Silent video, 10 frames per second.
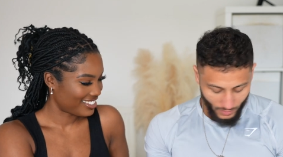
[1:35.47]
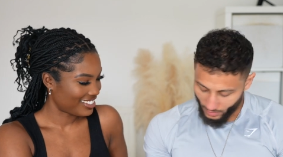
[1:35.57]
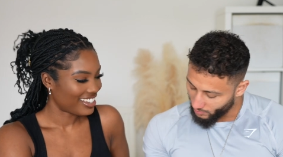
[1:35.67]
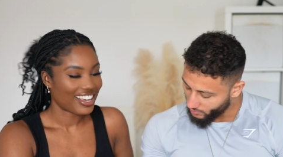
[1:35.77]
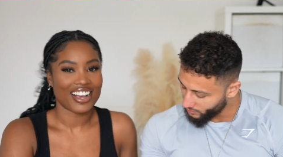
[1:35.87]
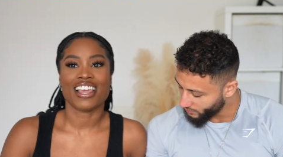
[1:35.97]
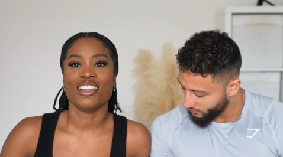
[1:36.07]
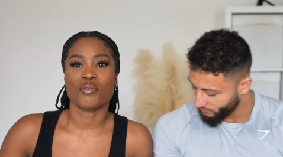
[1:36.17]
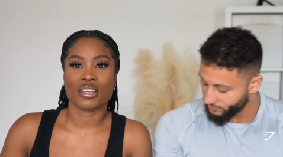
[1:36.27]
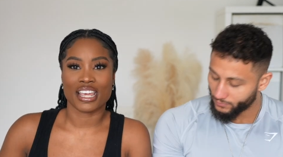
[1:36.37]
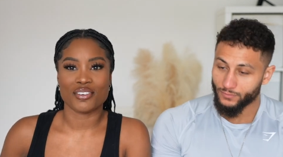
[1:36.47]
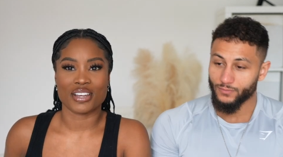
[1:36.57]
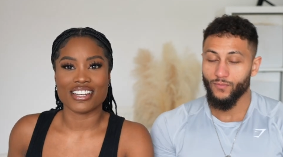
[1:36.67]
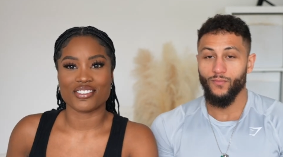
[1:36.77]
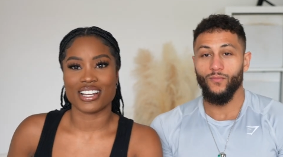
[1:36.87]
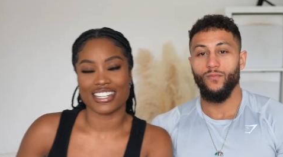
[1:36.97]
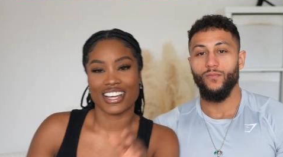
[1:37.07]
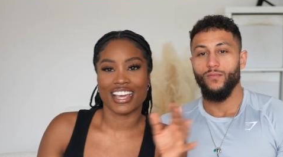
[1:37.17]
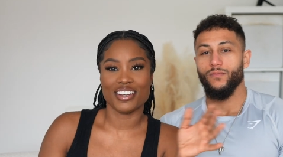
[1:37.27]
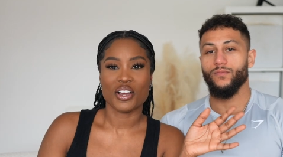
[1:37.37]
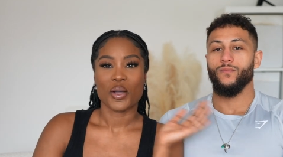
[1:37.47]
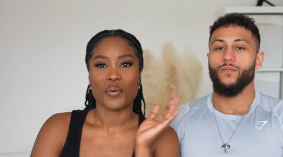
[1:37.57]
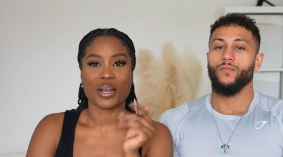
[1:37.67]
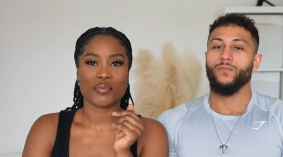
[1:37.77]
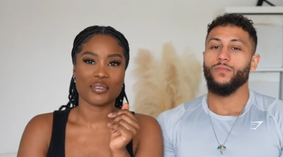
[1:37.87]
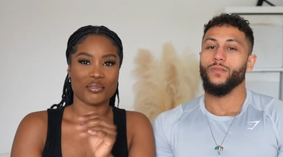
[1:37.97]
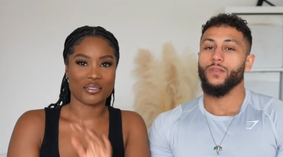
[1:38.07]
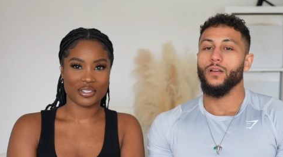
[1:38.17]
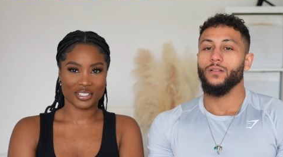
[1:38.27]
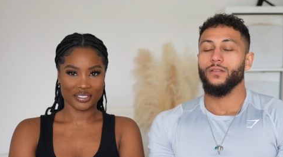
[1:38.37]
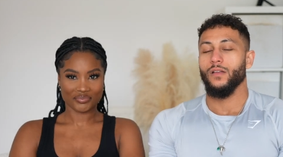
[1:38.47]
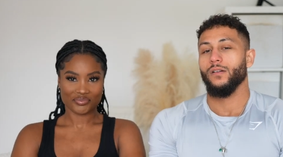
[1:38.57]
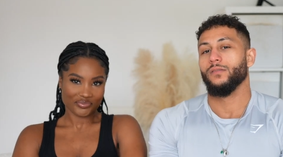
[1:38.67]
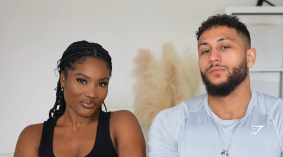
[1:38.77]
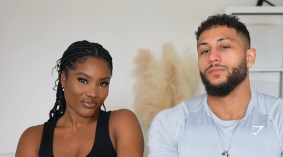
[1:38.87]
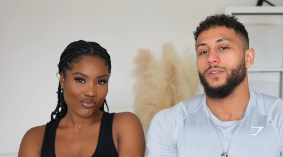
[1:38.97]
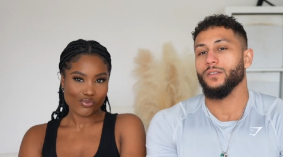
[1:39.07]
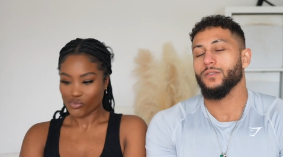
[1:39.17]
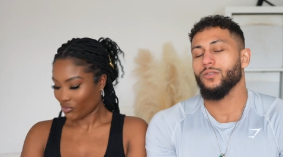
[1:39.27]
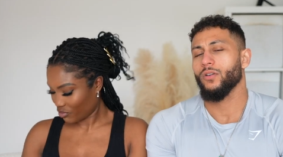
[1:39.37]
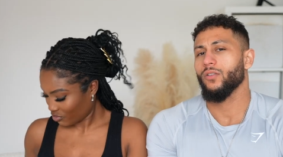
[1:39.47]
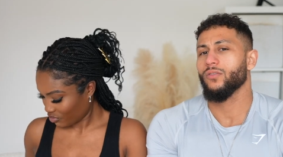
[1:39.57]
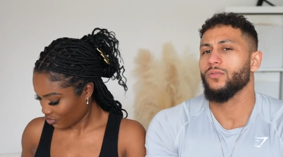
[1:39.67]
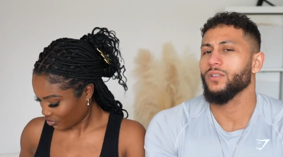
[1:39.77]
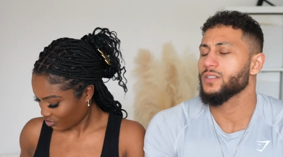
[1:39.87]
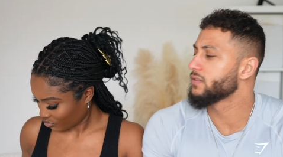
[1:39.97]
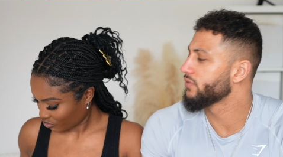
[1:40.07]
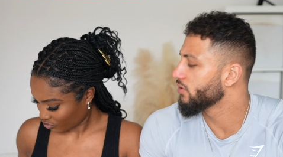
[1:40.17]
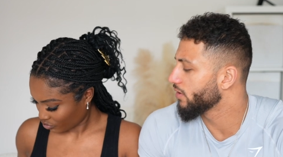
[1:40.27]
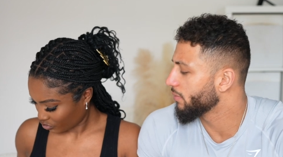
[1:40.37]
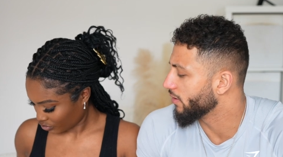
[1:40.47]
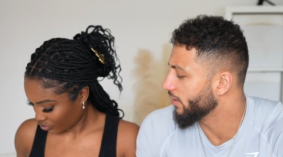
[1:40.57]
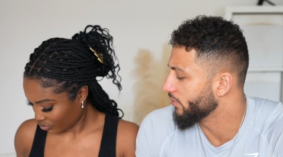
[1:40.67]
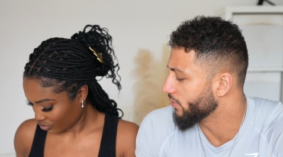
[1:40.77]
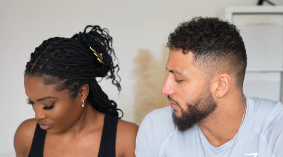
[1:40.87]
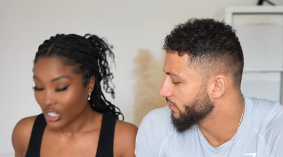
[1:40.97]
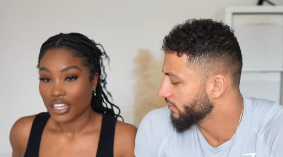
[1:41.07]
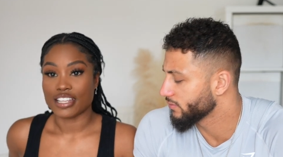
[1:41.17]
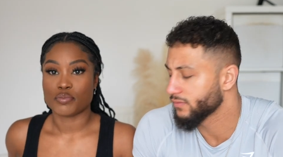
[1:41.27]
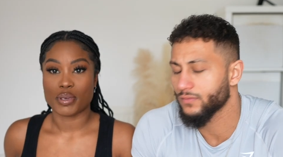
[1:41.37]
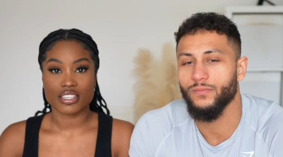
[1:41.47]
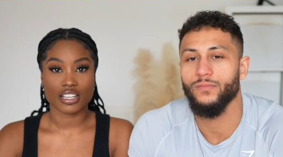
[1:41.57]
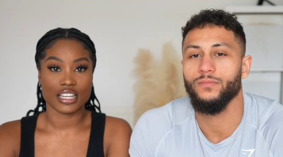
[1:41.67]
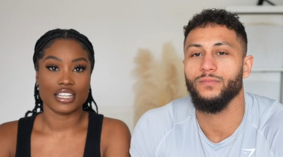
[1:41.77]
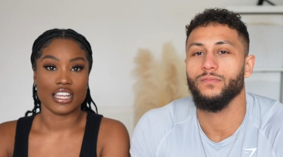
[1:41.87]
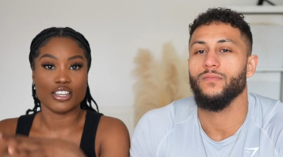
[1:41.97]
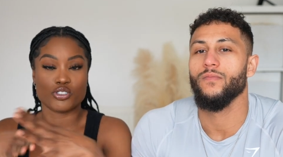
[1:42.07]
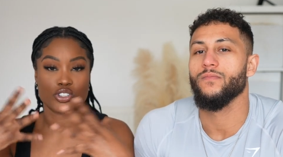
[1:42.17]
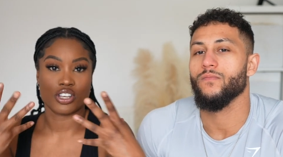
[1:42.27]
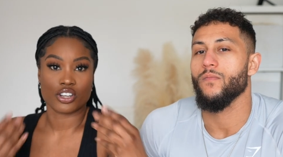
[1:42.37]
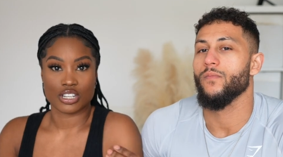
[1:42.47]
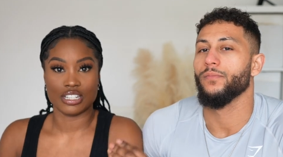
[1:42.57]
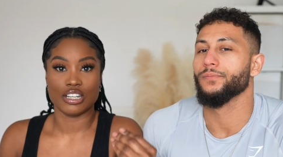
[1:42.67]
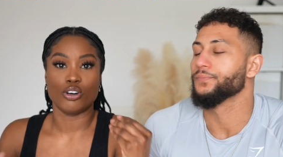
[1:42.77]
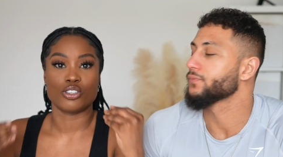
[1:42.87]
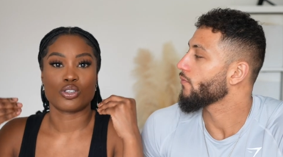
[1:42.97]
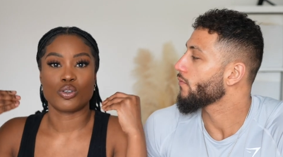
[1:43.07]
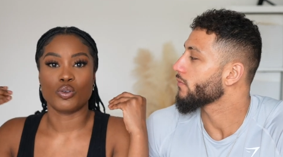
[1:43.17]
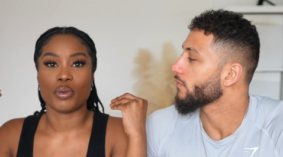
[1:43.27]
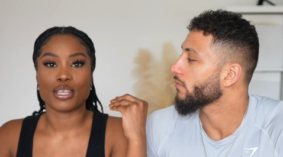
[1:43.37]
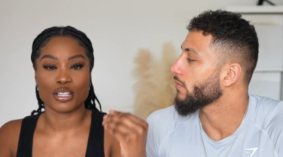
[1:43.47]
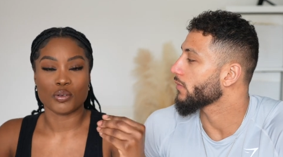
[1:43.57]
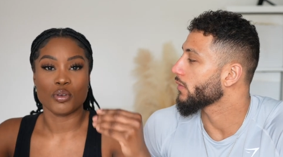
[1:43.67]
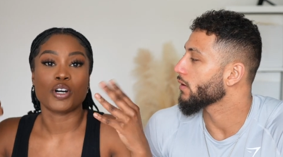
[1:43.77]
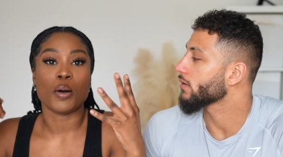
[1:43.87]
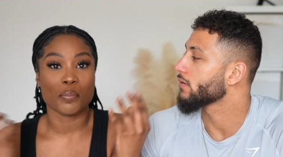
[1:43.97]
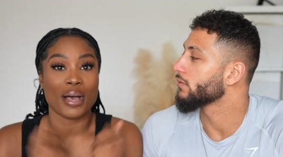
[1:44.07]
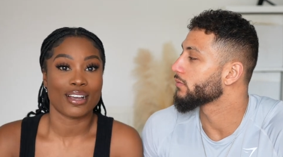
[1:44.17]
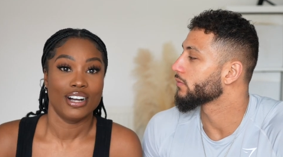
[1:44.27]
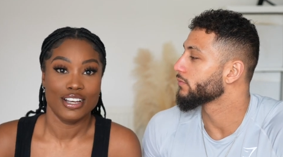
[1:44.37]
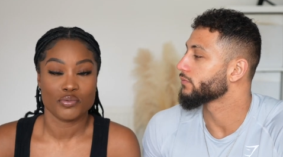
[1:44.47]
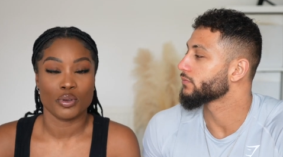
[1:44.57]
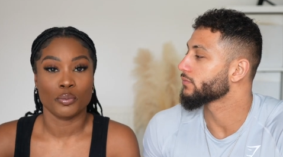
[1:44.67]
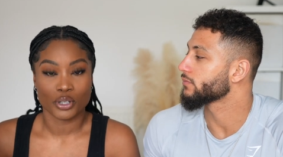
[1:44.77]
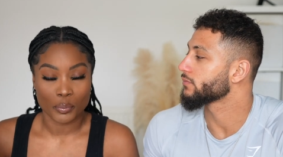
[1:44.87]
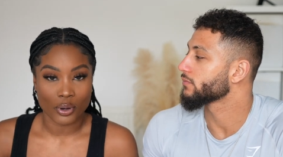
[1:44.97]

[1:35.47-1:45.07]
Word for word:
Speaker 1: I know. Oh, hey, look, we get we get distracted. Okay, why did we stop recording?
Speaker 2: Sorry, hold on. What's this video about, anyways?
Speaker 1: It's basically an introduction onto basically we're coming back, guys. We want to